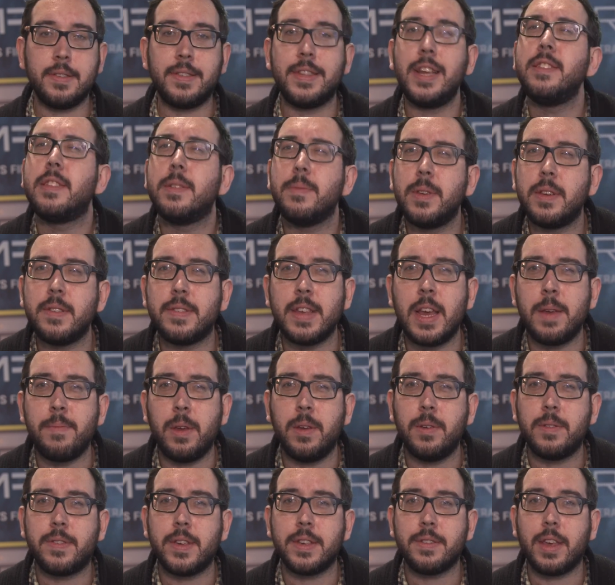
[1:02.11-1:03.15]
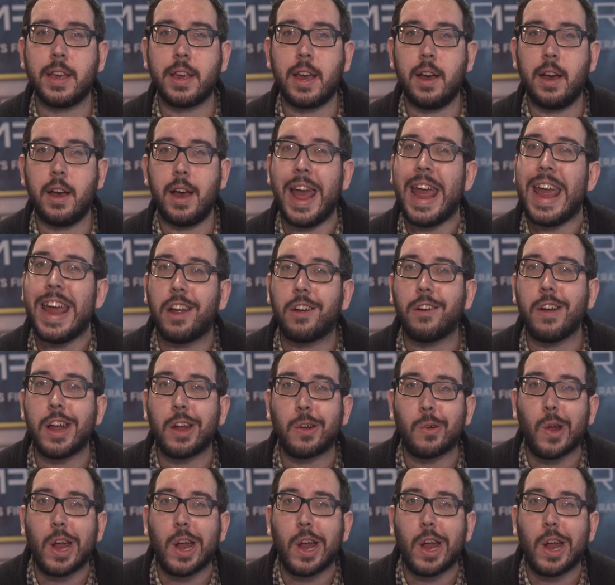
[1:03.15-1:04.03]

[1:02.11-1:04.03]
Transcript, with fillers: ostensibly the same use as like a hand crank